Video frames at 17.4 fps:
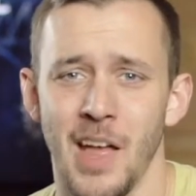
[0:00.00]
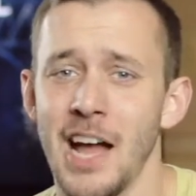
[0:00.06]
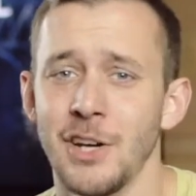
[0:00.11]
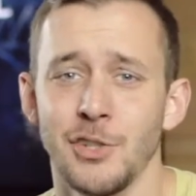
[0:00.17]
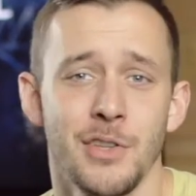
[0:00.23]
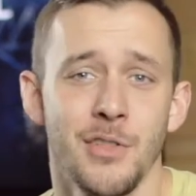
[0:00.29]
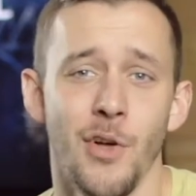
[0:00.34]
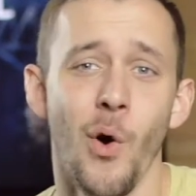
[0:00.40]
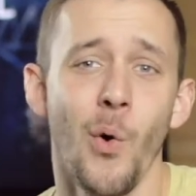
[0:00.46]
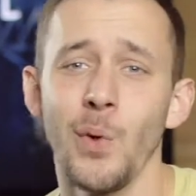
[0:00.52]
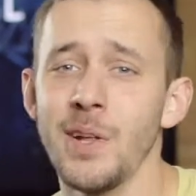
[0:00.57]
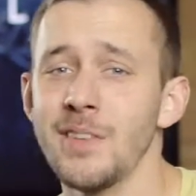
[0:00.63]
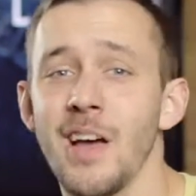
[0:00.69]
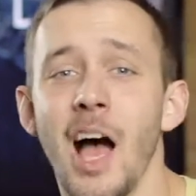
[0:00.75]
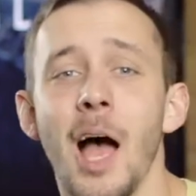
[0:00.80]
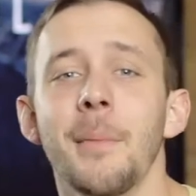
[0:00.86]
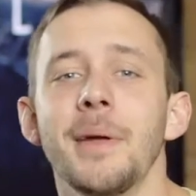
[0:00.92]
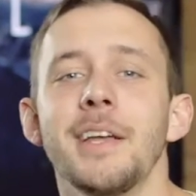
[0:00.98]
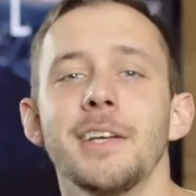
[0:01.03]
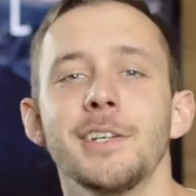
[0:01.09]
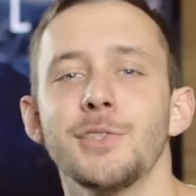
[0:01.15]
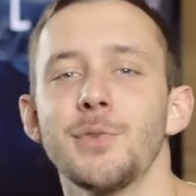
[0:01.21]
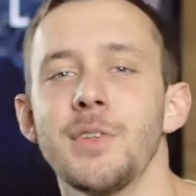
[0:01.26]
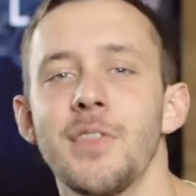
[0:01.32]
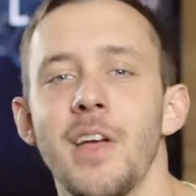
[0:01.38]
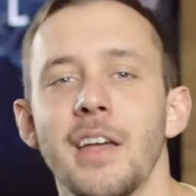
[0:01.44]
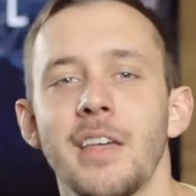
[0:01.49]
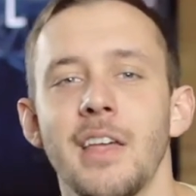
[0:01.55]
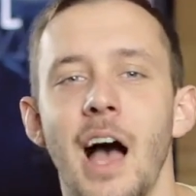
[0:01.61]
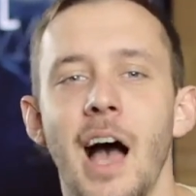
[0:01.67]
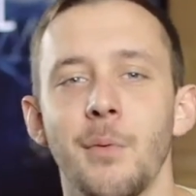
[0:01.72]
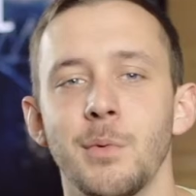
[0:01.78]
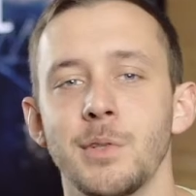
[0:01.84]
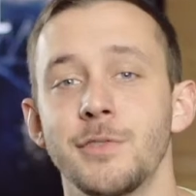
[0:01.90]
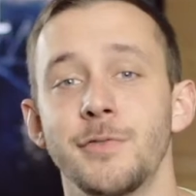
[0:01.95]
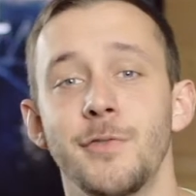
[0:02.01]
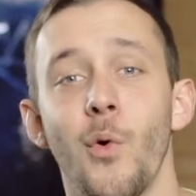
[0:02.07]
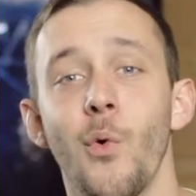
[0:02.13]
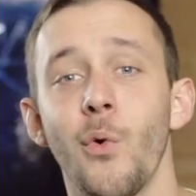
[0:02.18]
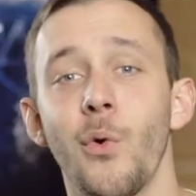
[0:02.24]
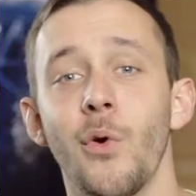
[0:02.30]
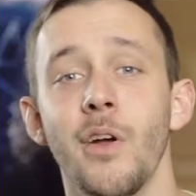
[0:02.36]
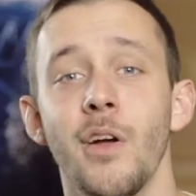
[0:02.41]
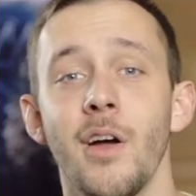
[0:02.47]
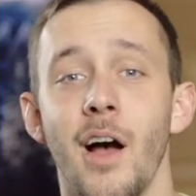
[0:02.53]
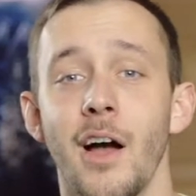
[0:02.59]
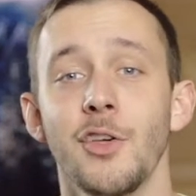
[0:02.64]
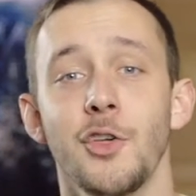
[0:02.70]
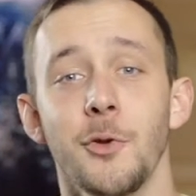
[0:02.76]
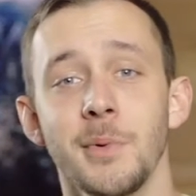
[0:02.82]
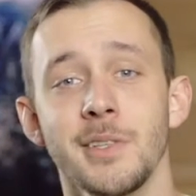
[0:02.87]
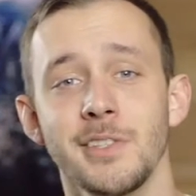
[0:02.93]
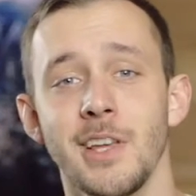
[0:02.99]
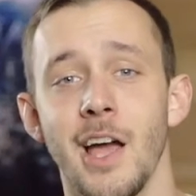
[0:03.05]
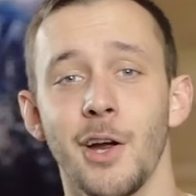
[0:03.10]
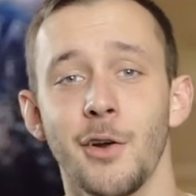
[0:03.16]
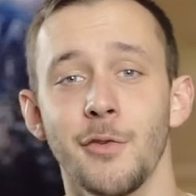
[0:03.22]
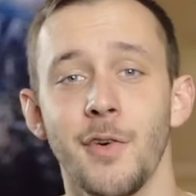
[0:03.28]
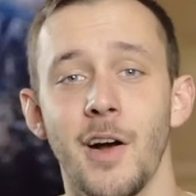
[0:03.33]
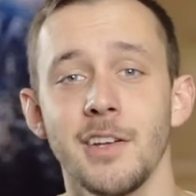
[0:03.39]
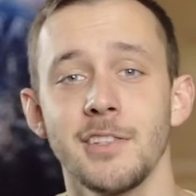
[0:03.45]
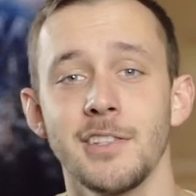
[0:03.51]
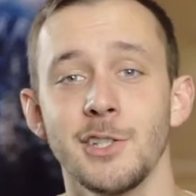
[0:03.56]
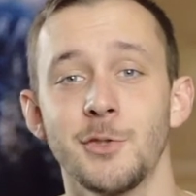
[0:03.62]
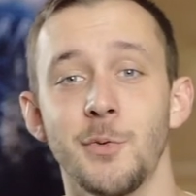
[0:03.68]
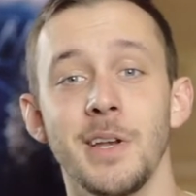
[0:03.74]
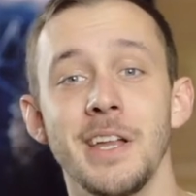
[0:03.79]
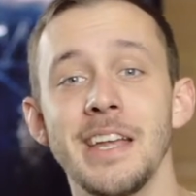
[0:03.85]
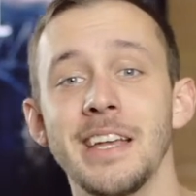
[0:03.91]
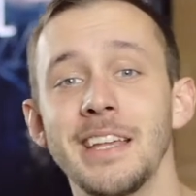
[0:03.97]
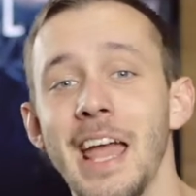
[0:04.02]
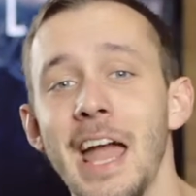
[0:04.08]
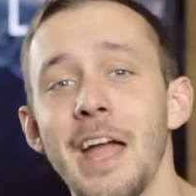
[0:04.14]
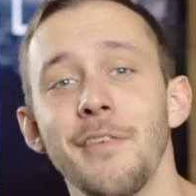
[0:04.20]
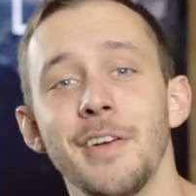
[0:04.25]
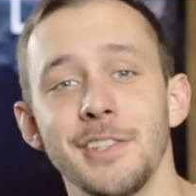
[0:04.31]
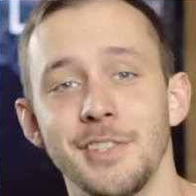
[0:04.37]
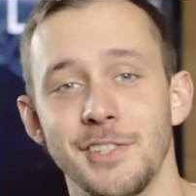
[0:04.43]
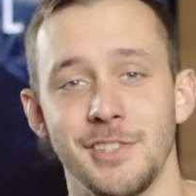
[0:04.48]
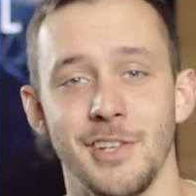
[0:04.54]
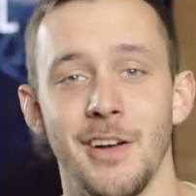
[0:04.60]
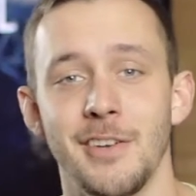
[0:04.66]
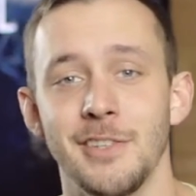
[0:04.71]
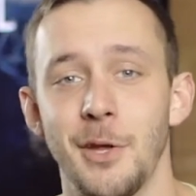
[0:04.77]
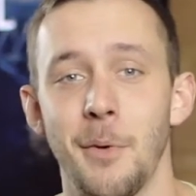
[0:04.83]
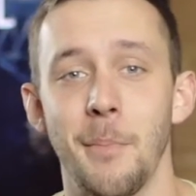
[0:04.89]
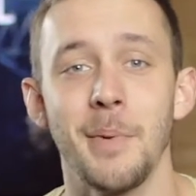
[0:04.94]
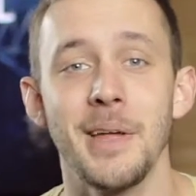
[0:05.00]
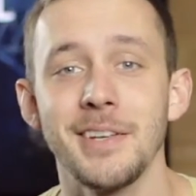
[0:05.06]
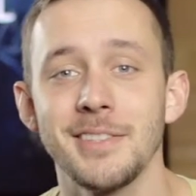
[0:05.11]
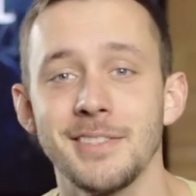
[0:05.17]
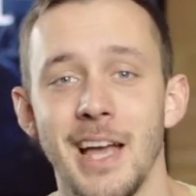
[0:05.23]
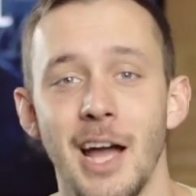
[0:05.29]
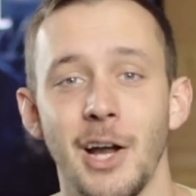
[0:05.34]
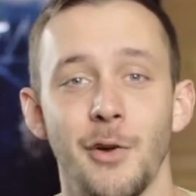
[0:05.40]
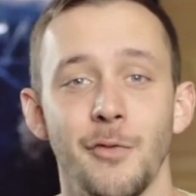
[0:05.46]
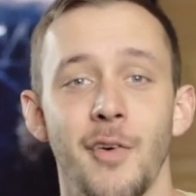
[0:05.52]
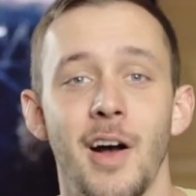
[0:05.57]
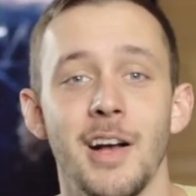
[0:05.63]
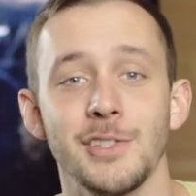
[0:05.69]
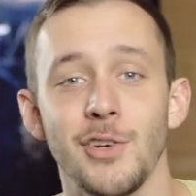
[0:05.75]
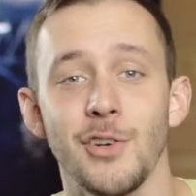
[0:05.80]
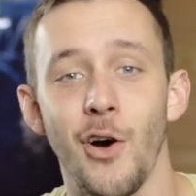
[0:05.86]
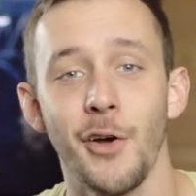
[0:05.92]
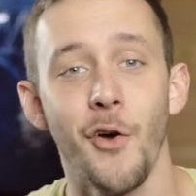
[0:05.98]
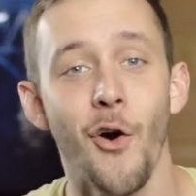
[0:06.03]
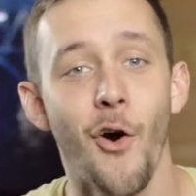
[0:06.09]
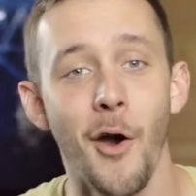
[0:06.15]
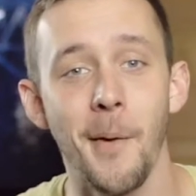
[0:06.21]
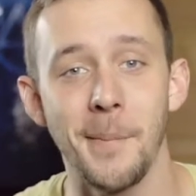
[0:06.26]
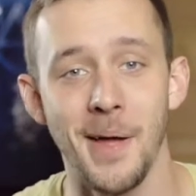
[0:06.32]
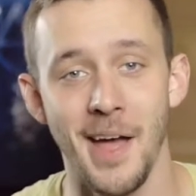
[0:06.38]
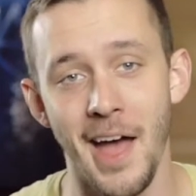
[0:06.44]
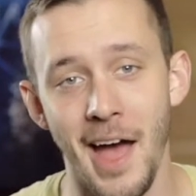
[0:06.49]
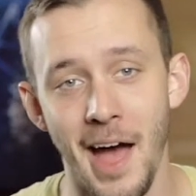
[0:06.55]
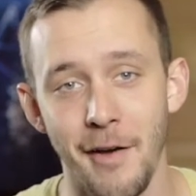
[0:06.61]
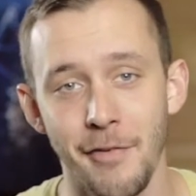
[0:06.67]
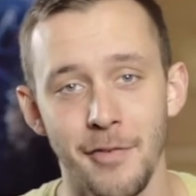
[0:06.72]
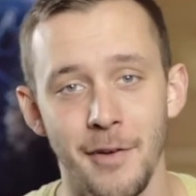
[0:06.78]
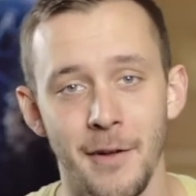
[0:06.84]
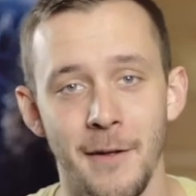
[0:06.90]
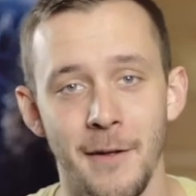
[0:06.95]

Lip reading: Actually, the only time in history that God was for a human sacrifice is when he gave his son to be a sacrifice on our behalf.